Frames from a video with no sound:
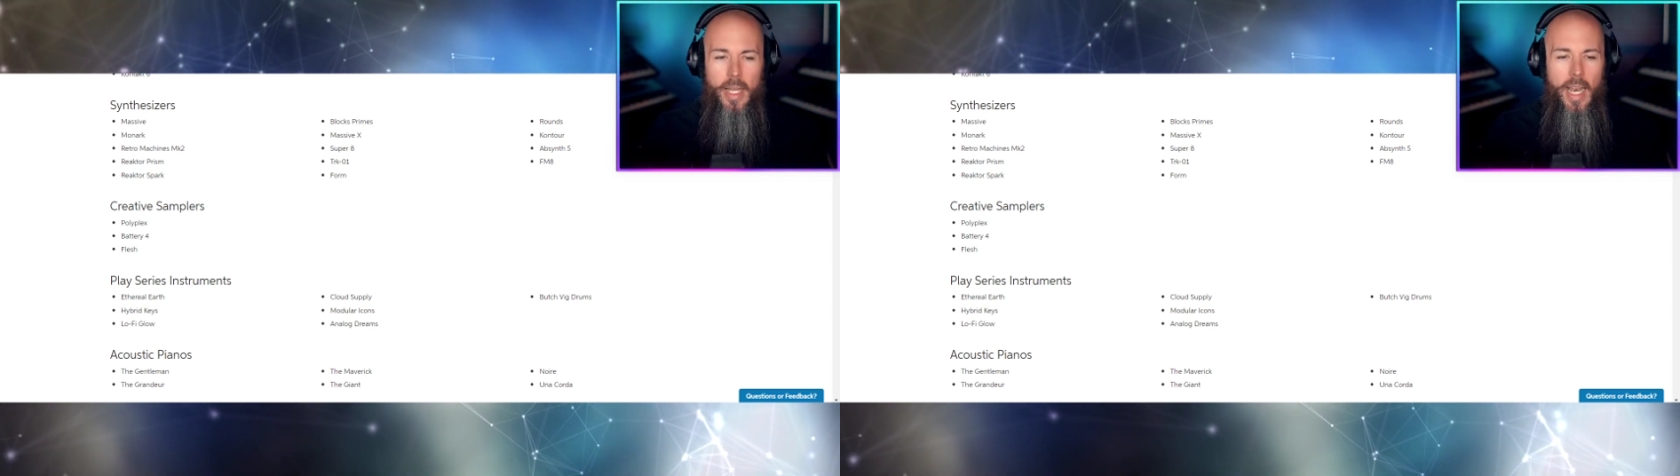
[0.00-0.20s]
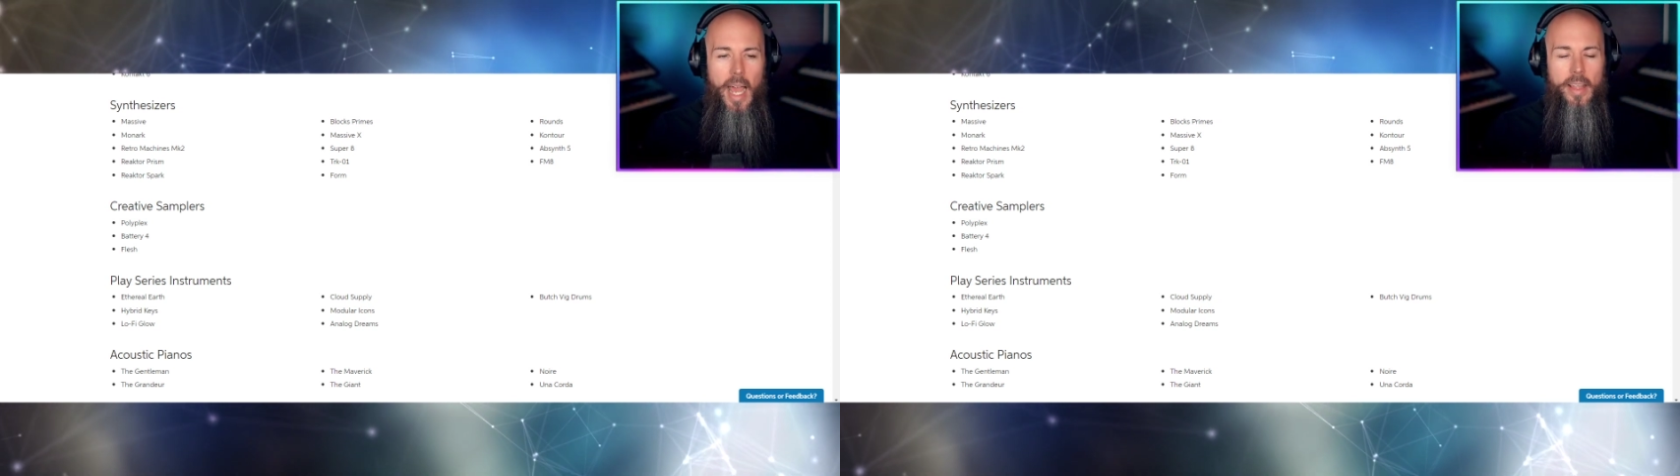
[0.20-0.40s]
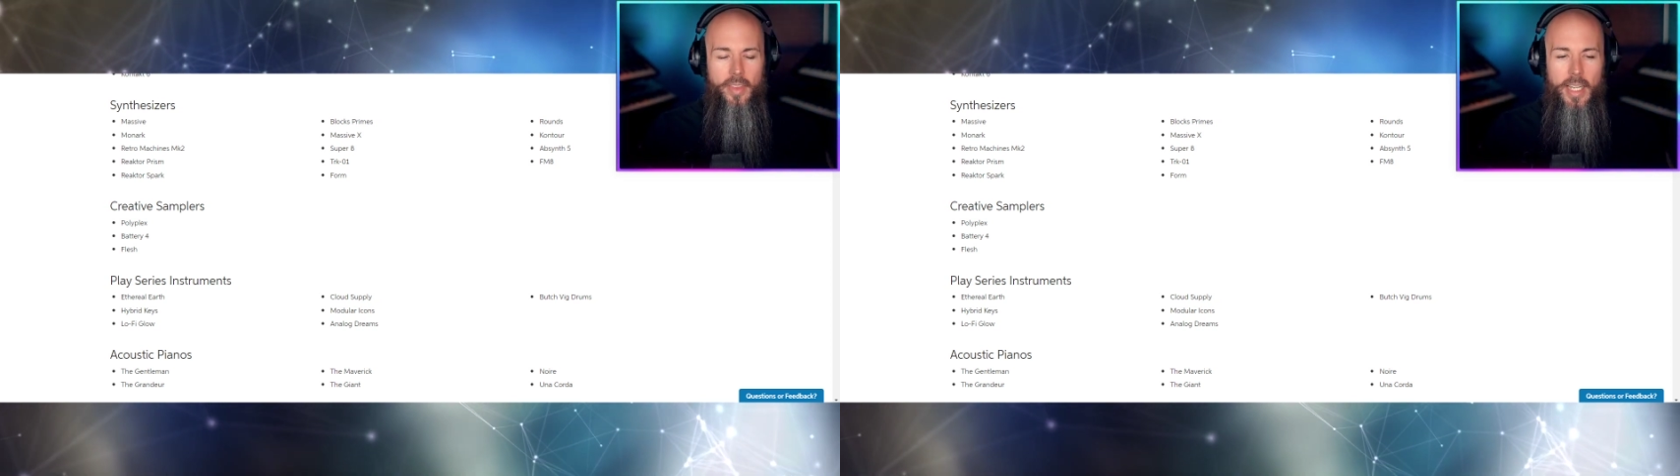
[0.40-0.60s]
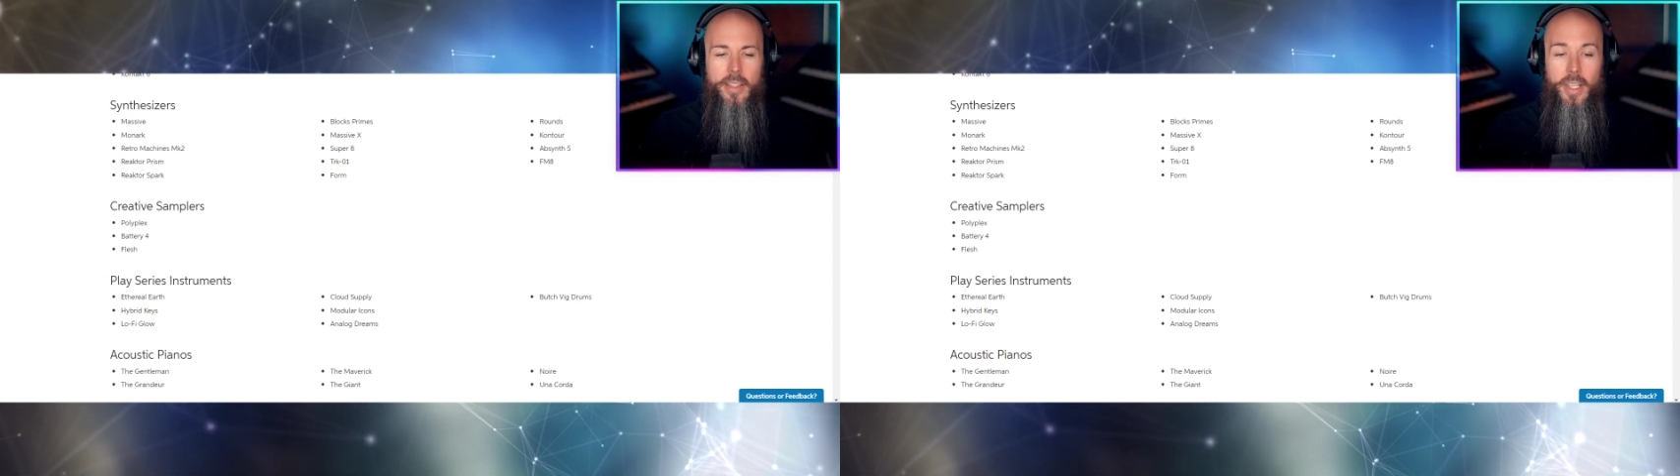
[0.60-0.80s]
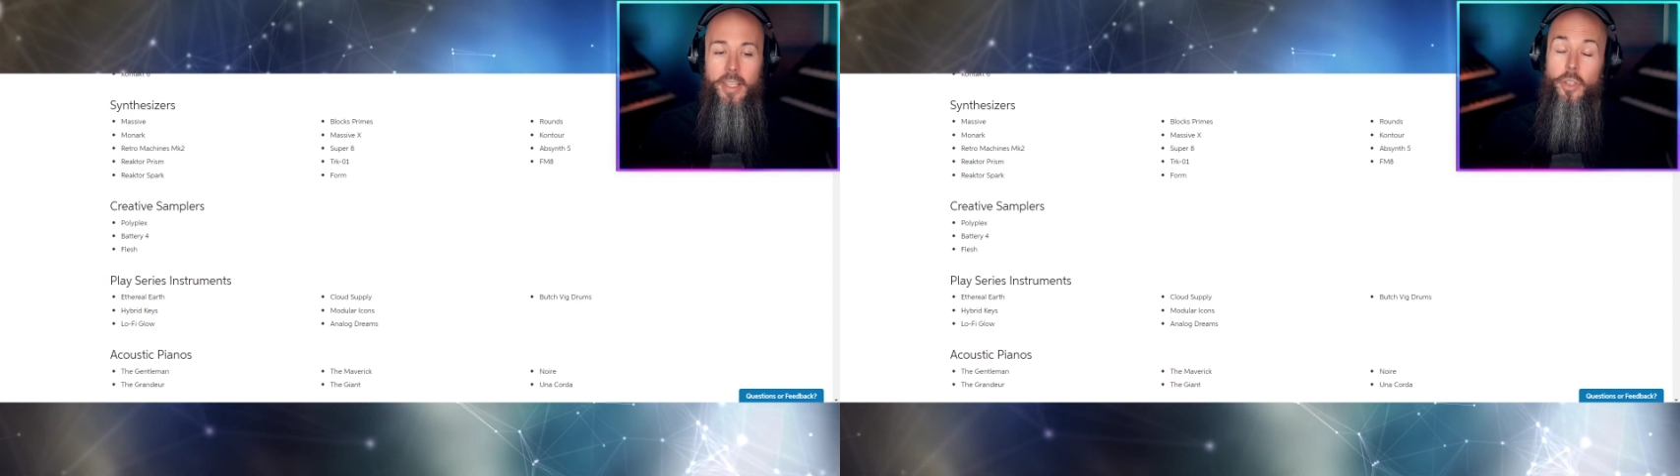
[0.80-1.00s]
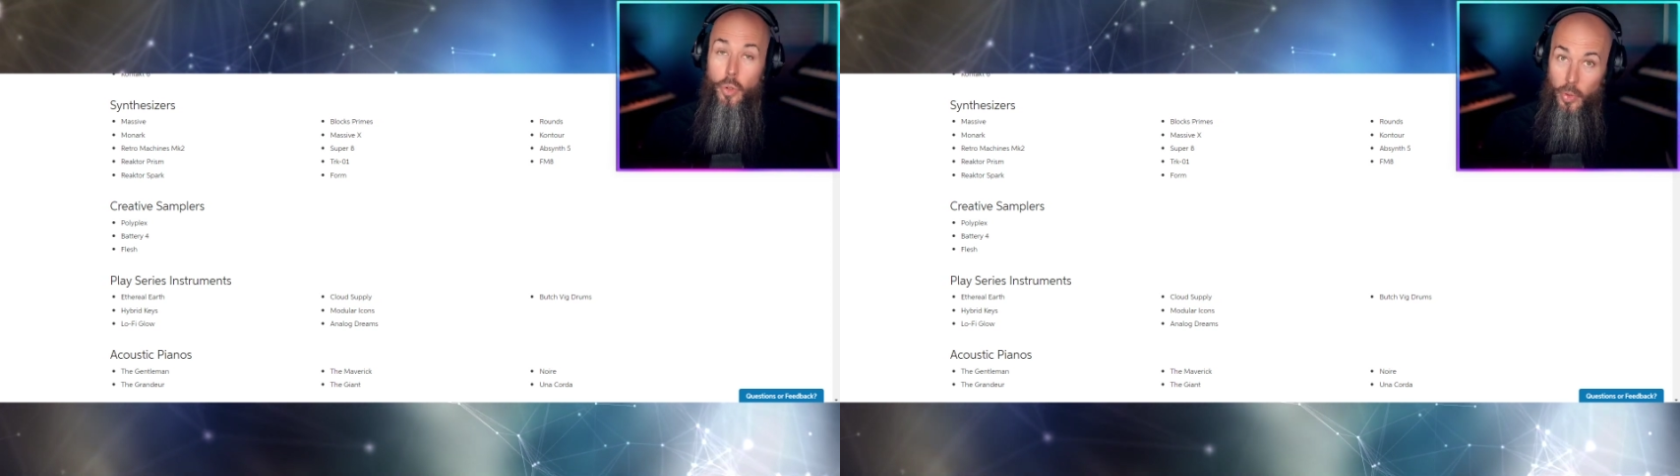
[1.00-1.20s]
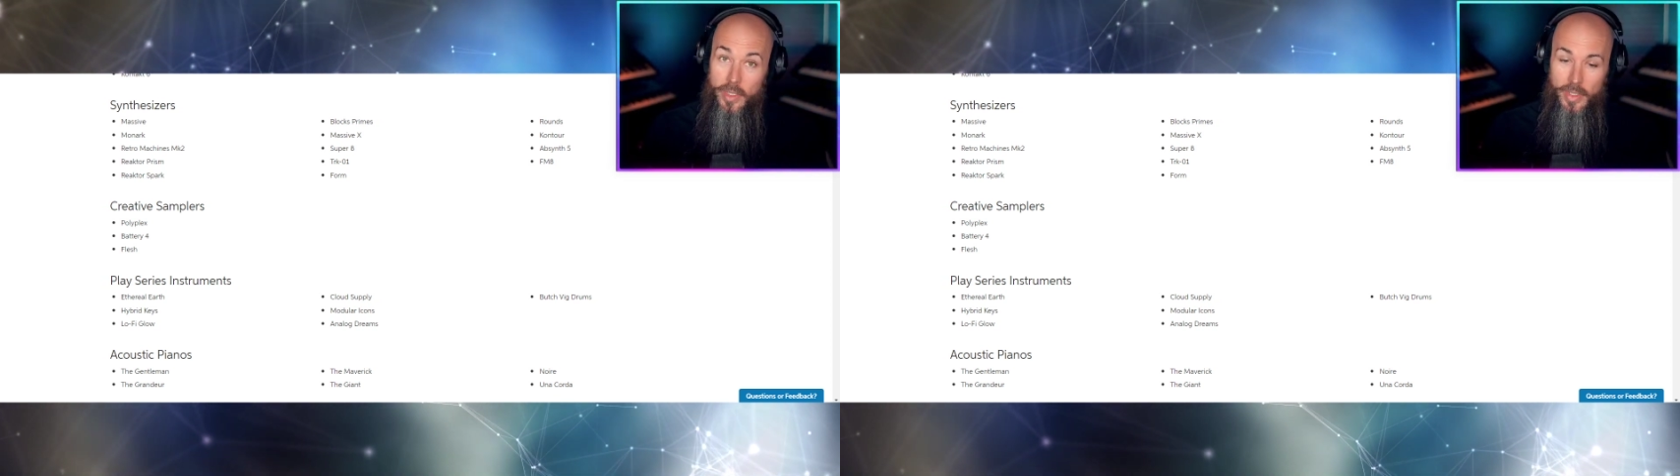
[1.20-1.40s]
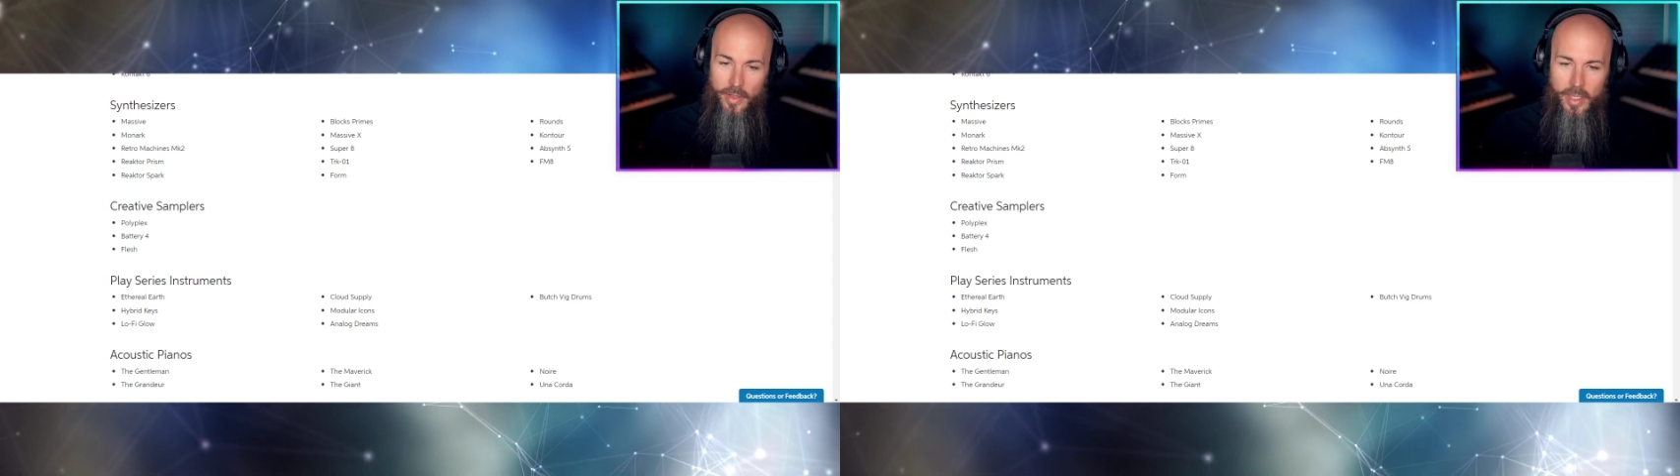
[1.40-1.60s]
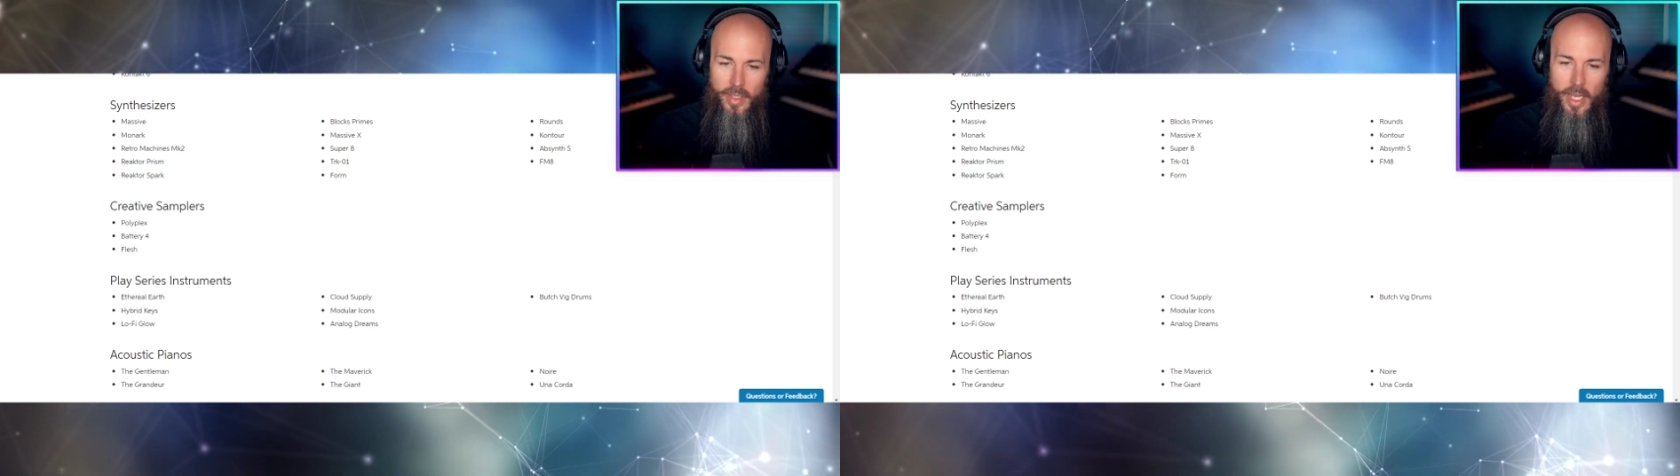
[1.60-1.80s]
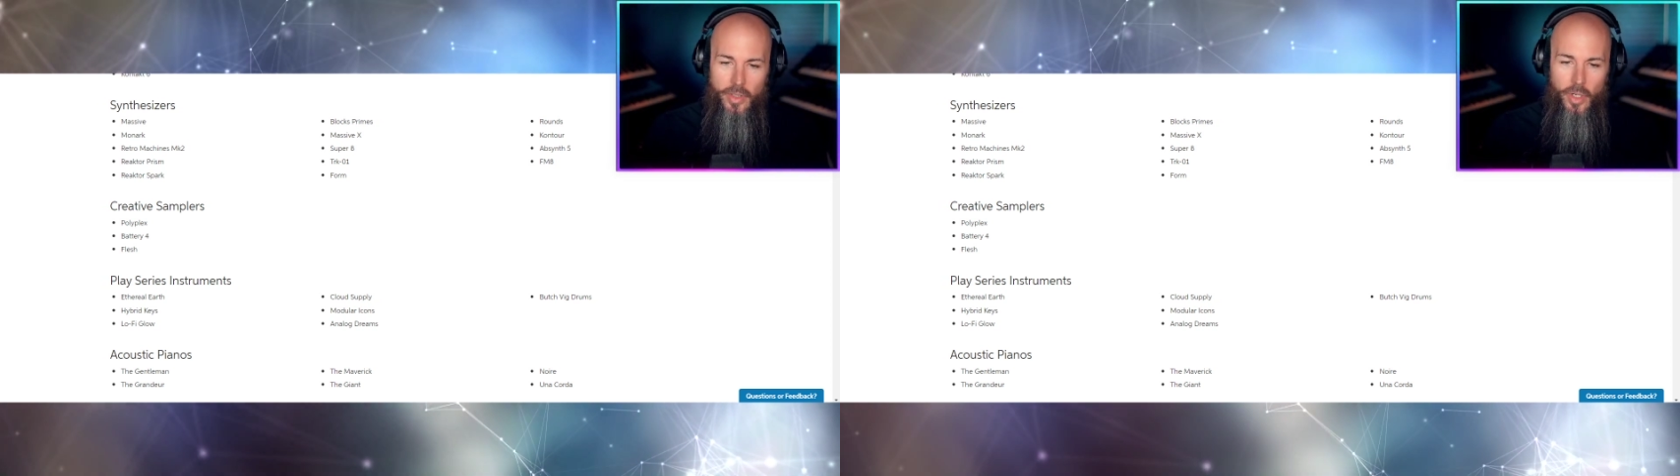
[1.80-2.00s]
but I think it's a good
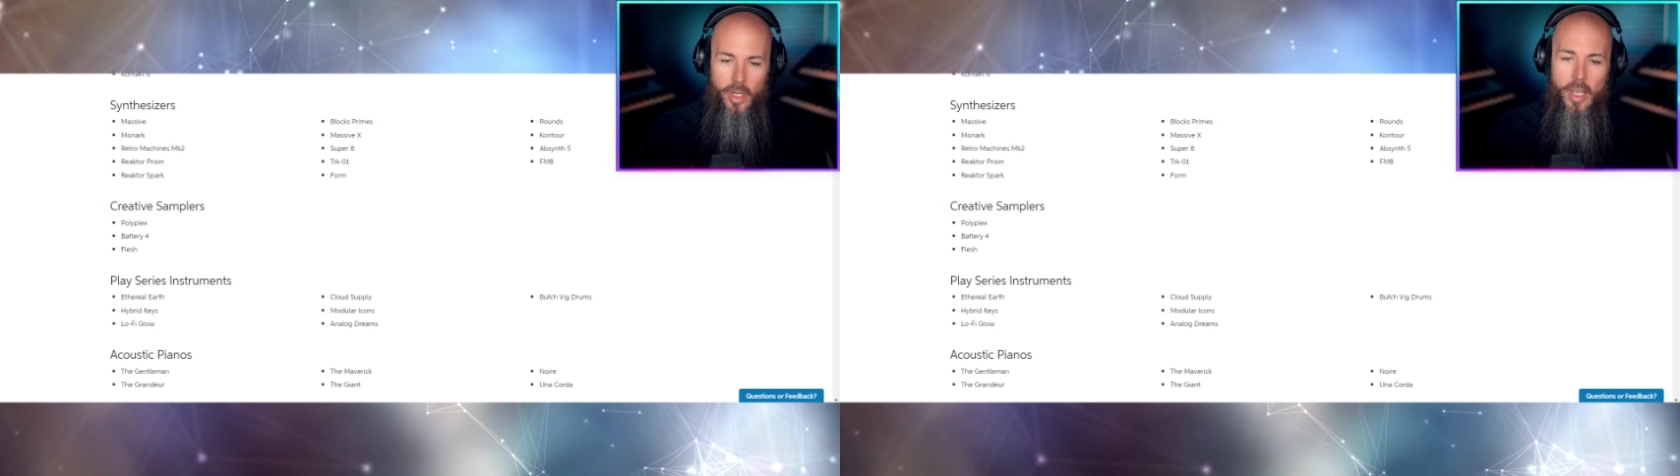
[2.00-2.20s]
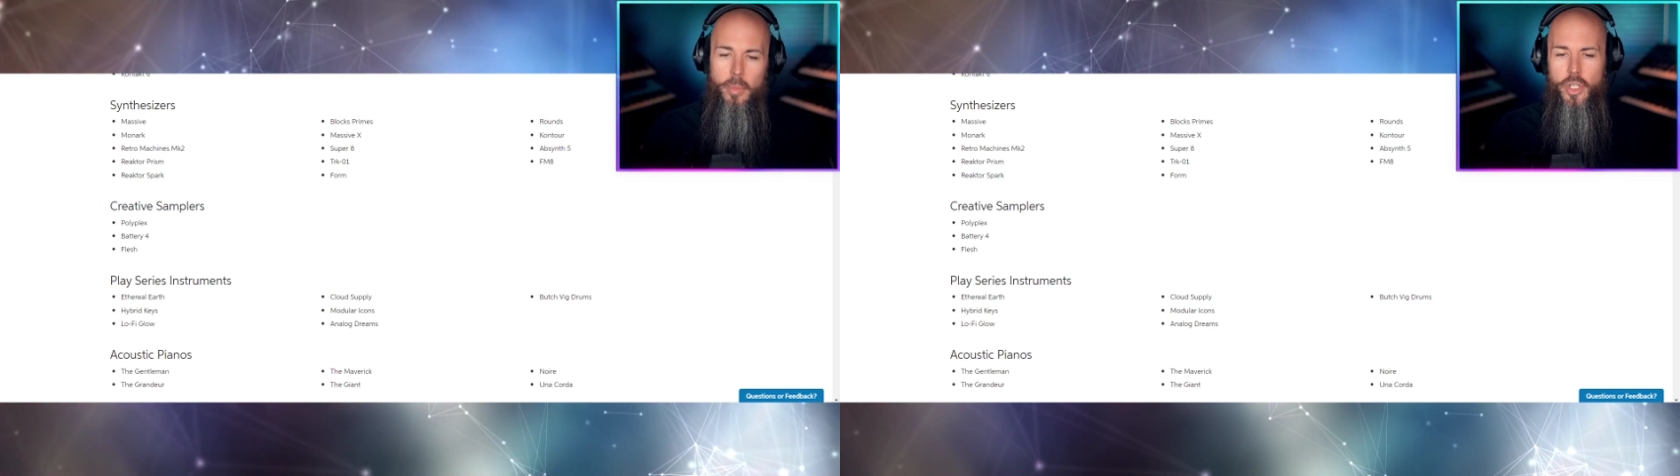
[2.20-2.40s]
synthesizer.